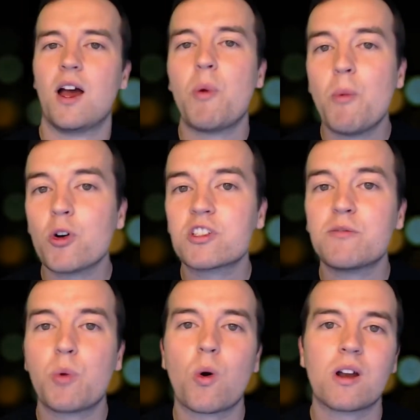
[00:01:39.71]
but most
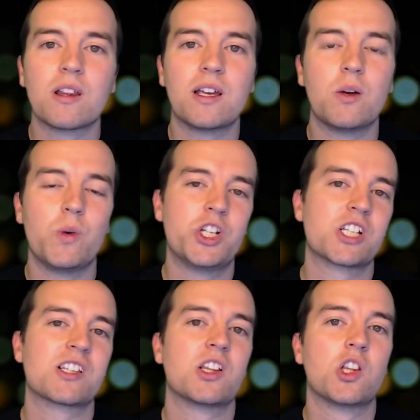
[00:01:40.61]
importantly, we
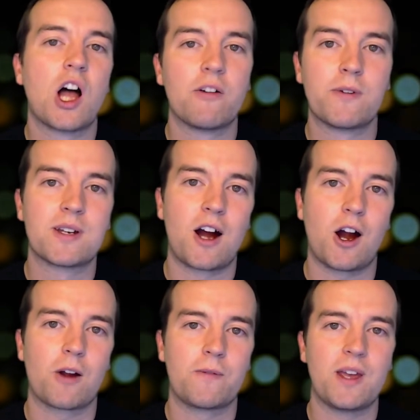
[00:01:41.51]
just love
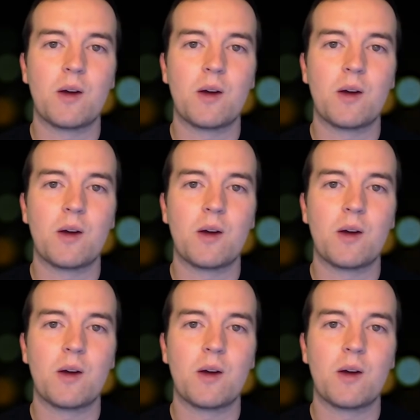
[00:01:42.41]
photography